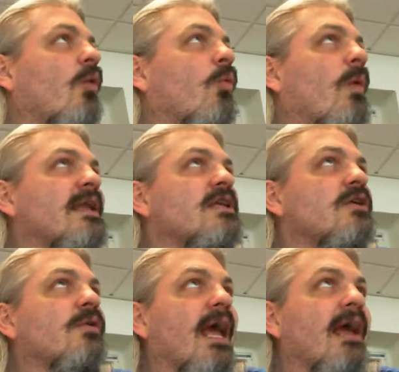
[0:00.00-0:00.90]
when
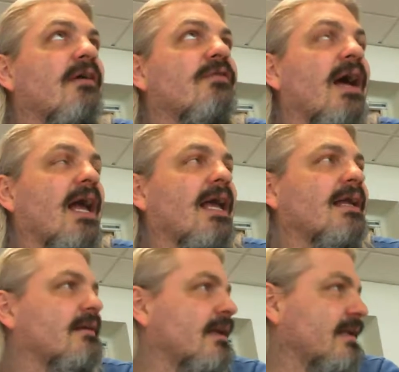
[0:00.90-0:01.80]
you have
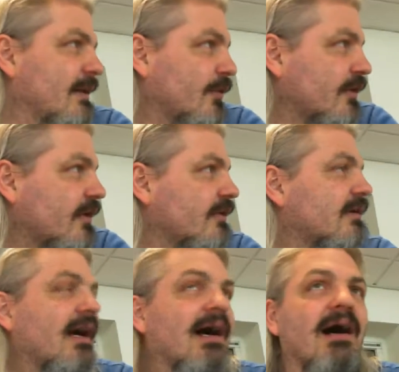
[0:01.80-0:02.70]
a network
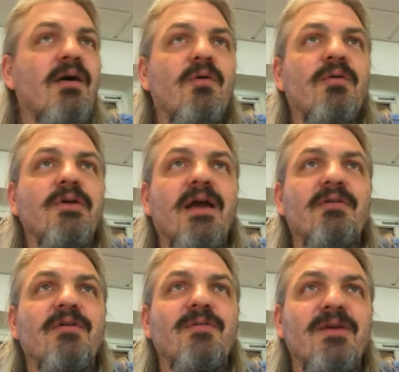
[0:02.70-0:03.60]
or you
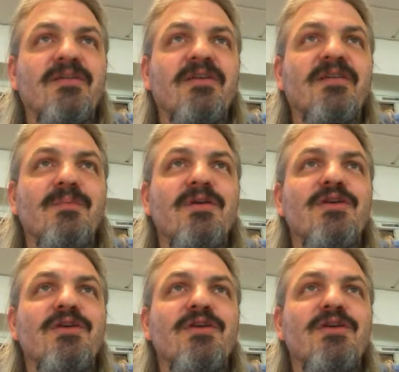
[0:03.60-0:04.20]
have a system,